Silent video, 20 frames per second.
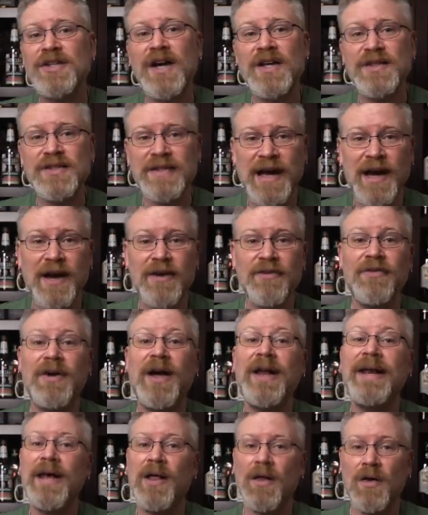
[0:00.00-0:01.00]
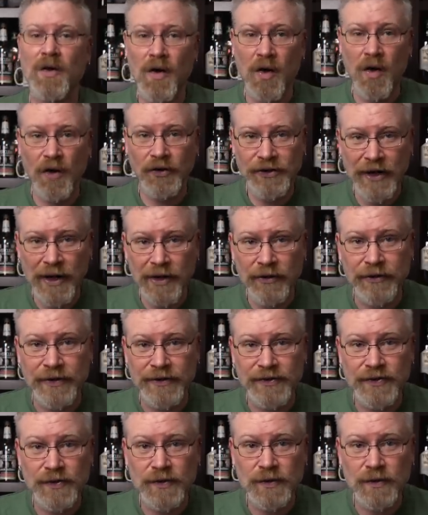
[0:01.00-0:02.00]
does have an alcohol
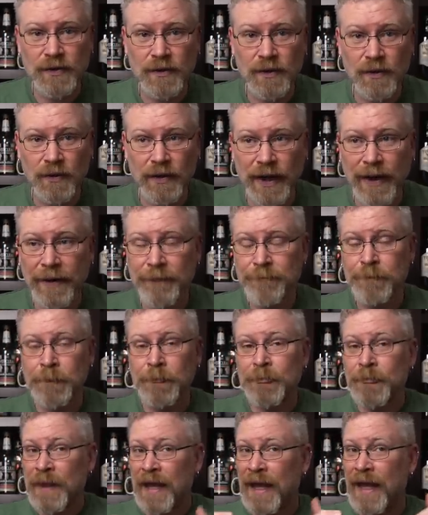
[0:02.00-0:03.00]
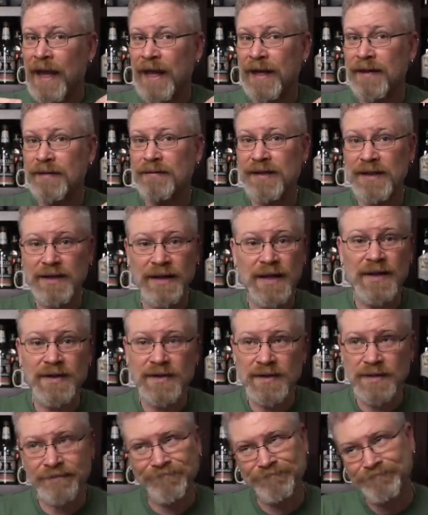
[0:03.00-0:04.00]
tolerance, okay? And the
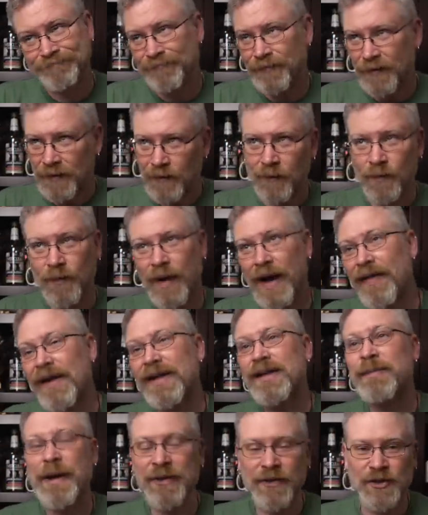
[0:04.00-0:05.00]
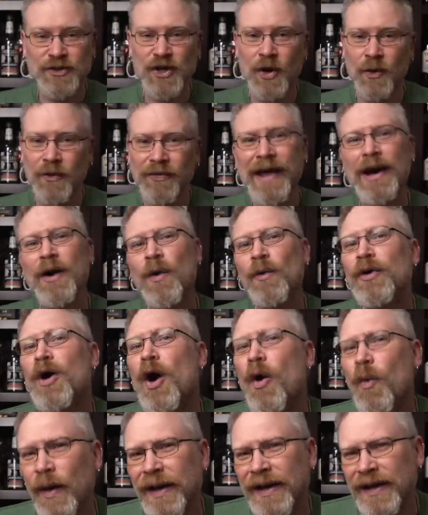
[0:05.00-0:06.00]
yeast, I like to make the joke, they don't
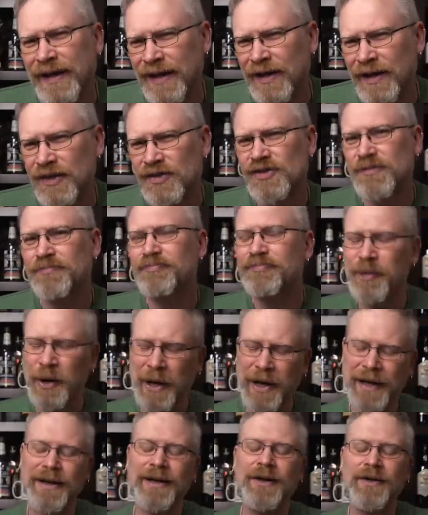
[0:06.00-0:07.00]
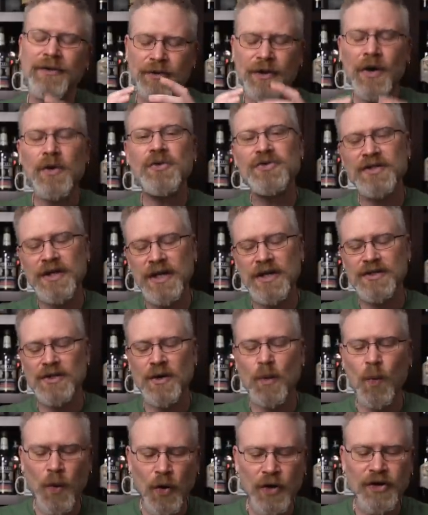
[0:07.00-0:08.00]
know what it is, but those
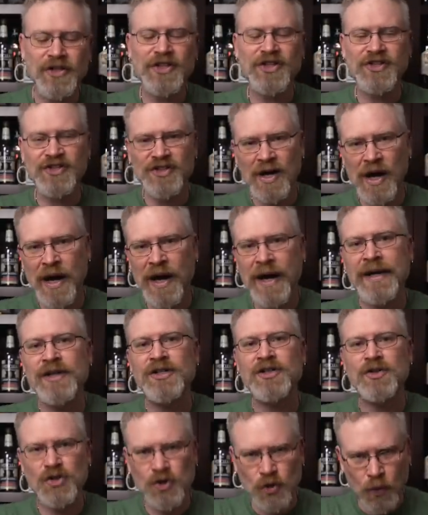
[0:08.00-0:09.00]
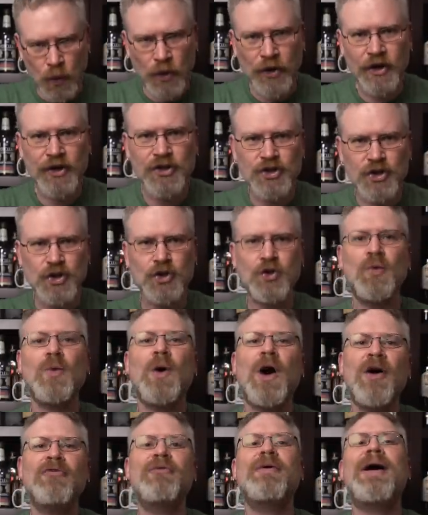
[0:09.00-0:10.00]
yeast were designed to work to
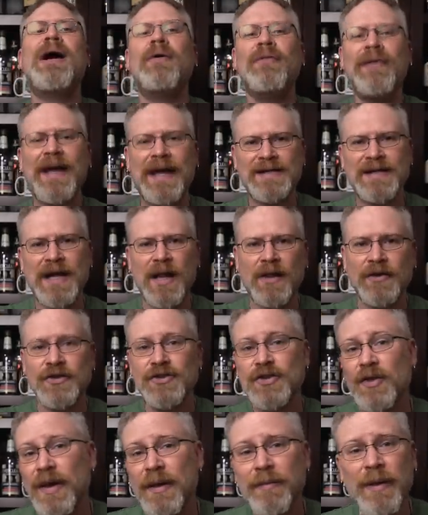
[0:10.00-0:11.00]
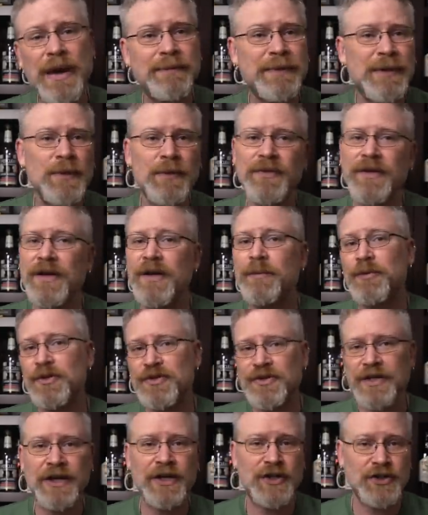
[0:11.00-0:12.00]
around that tolerance. So they might be within a
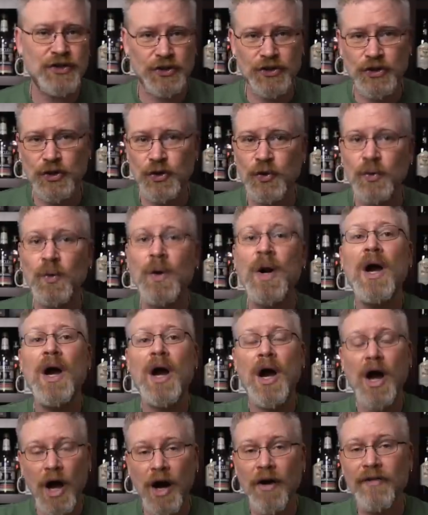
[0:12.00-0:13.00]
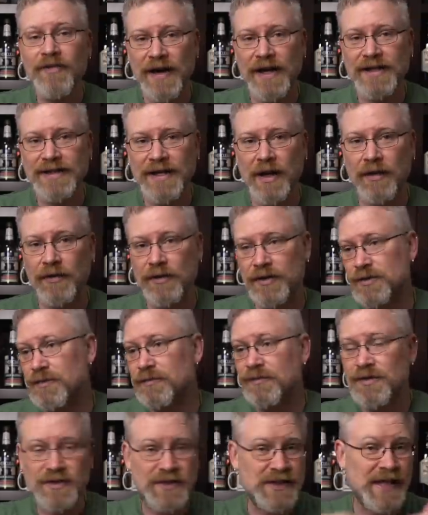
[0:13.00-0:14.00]
percentage or two of that tolerance.
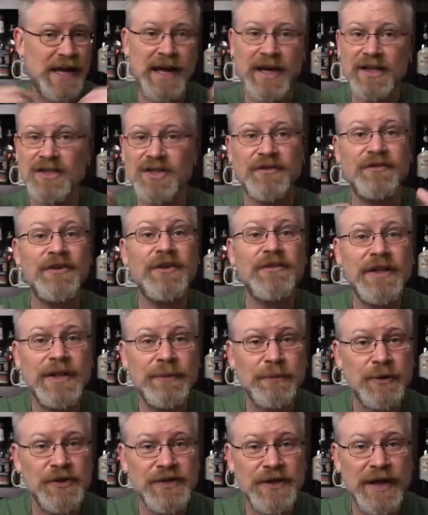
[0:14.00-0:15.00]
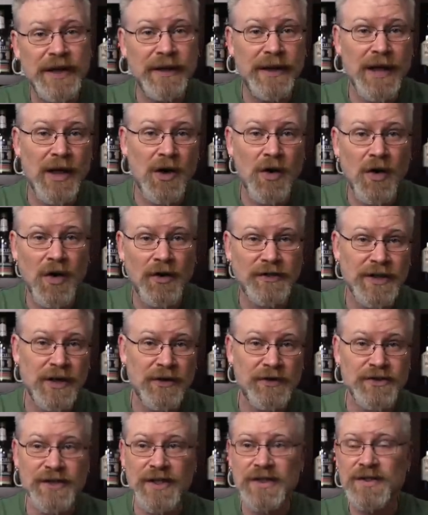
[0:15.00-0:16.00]
Say it's a 15% alcohol
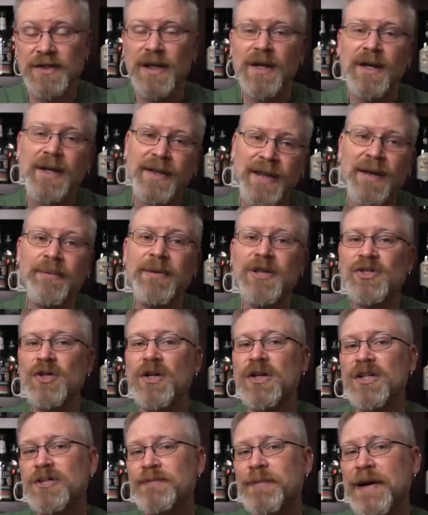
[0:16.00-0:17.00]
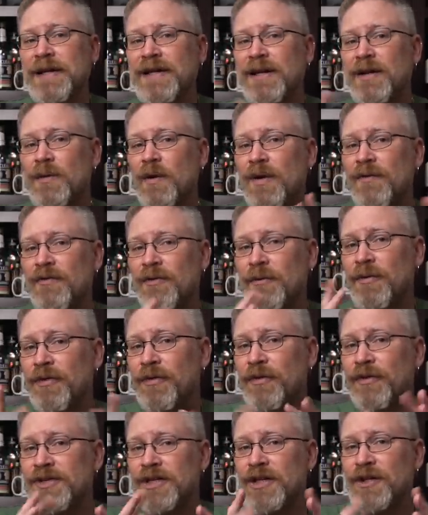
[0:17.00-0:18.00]
tolerance yeast, that means you can expect anywhere from
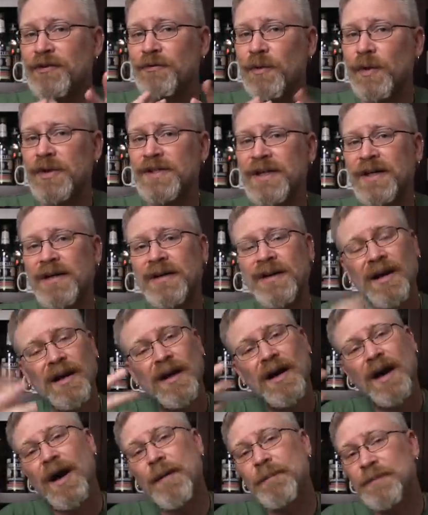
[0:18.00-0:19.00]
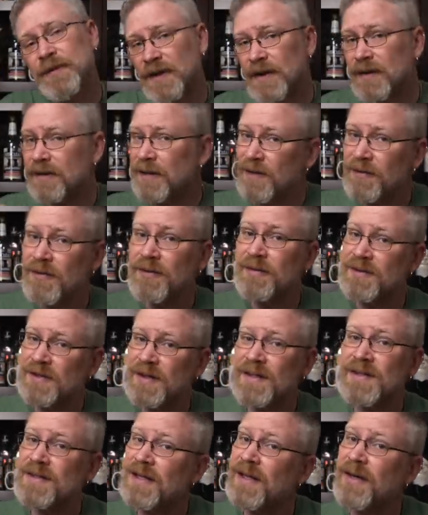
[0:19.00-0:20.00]
13 or 14 up to even
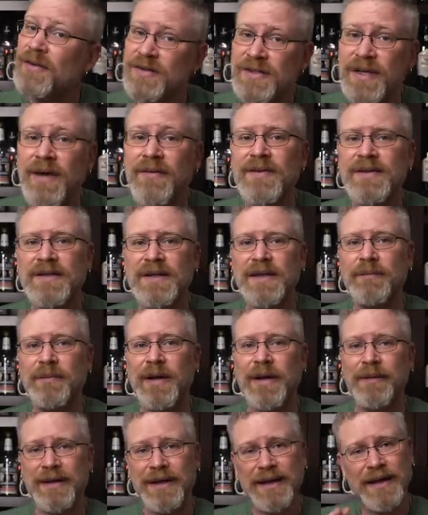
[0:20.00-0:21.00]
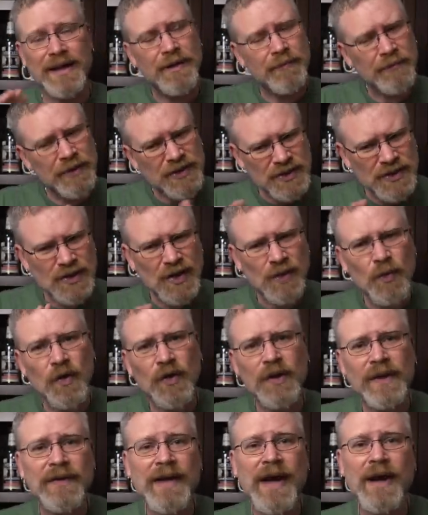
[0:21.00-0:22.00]
16 or 17 maybe, but
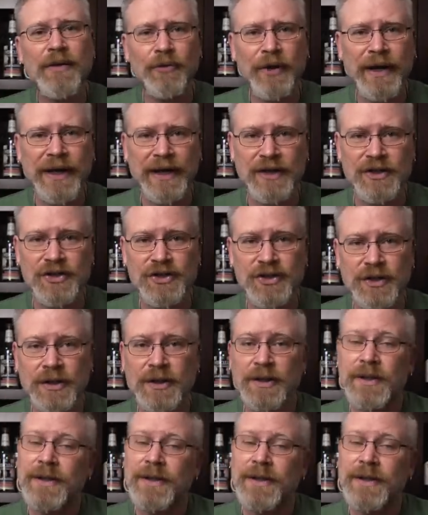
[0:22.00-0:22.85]
somewhere in that range.